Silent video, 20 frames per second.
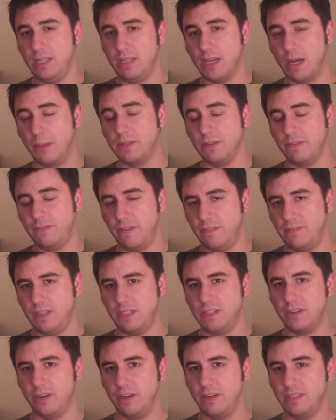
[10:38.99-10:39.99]
up to 50
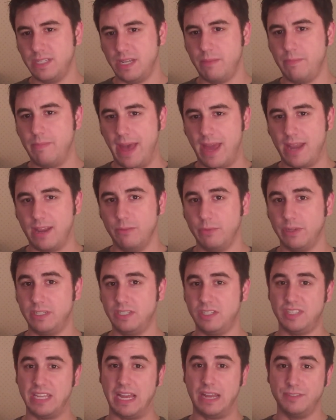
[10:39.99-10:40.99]
turns in a battle,
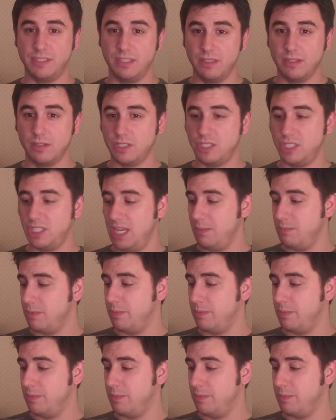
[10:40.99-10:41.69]
which sounds a little cheap,